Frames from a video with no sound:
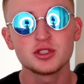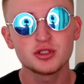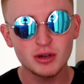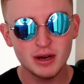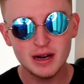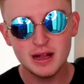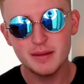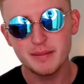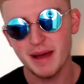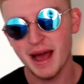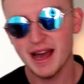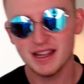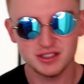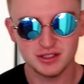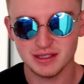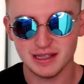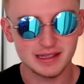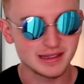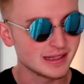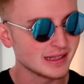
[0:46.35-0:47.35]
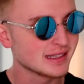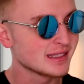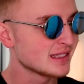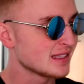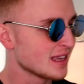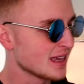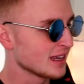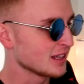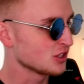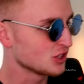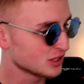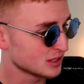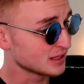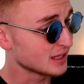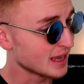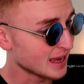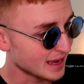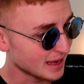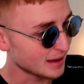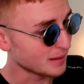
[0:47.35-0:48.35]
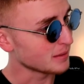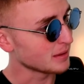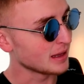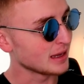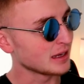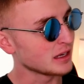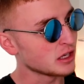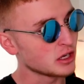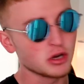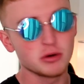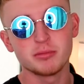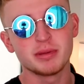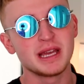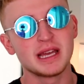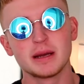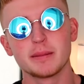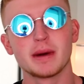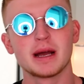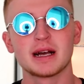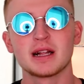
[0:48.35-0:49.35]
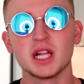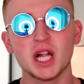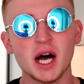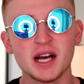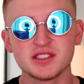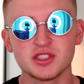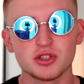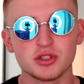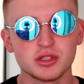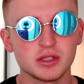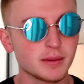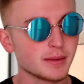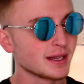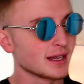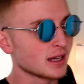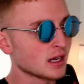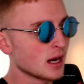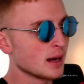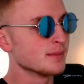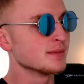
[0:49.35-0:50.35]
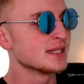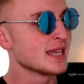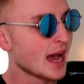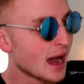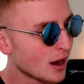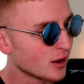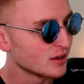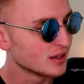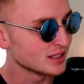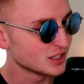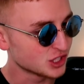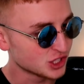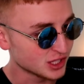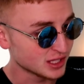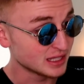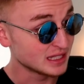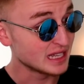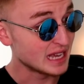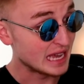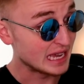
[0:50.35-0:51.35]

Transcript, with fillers: I'm just trying to imagine like this thing, just like like you know being in my closet or something. It comes out and it's just